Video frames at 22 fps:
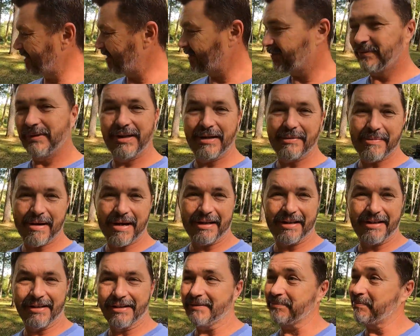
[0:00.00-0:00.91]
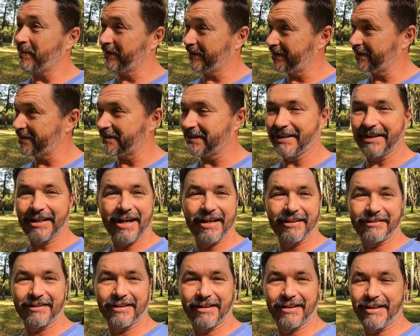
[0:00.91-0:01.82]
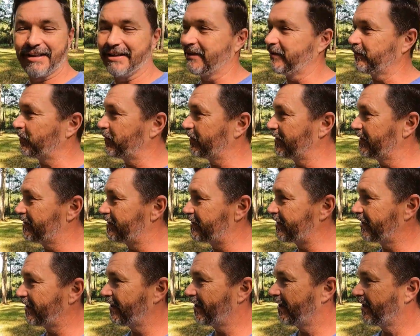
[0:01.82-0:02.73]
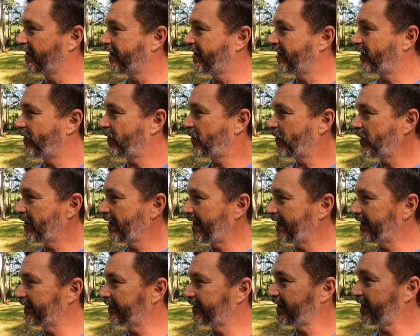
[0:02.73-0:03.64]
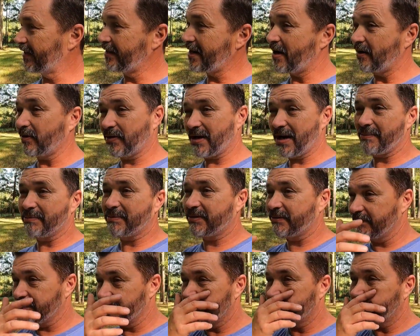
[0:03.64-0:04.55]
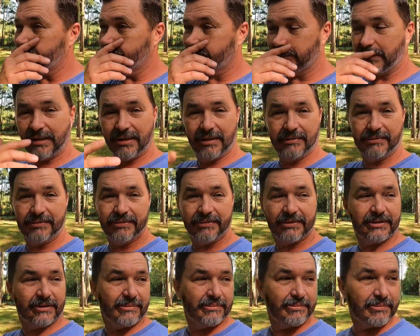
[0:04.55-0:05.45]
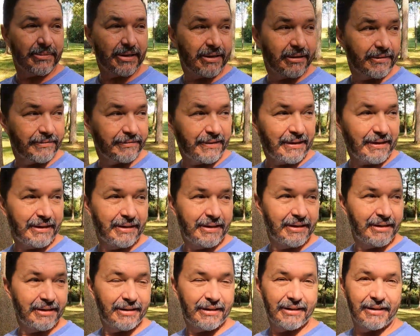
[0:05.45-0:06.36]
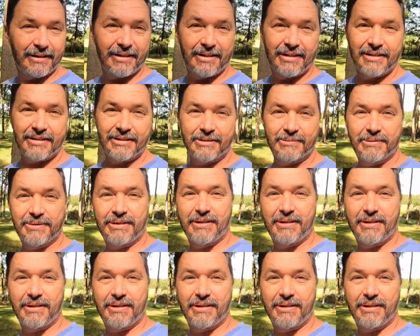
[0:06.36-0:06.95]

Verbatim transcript: uh, we'll get back here and put this thing out there in the woods or at, and I'll grab some, you know, some uh, feed, some